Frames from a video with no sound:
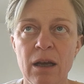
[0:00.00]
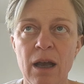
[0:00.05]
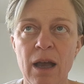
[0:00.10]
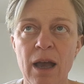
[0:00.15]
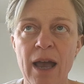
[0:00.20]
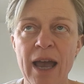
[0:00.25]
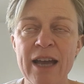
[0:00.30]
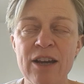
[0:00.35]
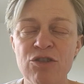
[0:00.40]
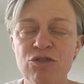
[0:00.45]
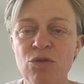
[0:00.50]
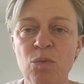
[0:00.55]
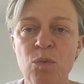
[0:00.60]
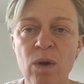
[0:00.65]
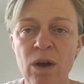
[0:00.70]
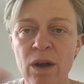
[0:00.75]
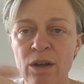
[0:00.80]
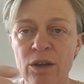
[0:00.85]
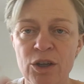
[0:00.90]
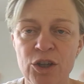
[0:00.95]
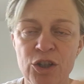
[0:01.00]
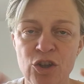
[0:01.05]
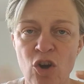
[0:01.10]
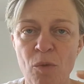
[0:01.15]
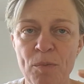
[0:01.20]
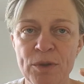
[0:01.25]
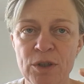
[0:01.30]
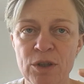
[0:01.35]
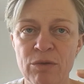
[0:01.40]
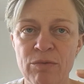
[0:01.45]
extra
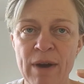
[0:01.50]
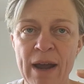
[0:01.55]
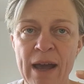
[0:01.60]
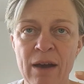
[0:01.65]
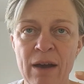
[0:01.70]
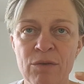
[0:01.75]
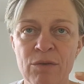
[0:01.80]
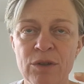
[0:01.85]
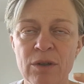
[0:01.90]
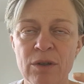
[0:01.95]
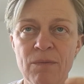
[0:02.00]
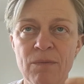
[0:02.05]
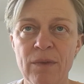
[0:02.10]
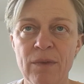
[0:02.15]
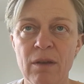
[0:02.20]
workshops around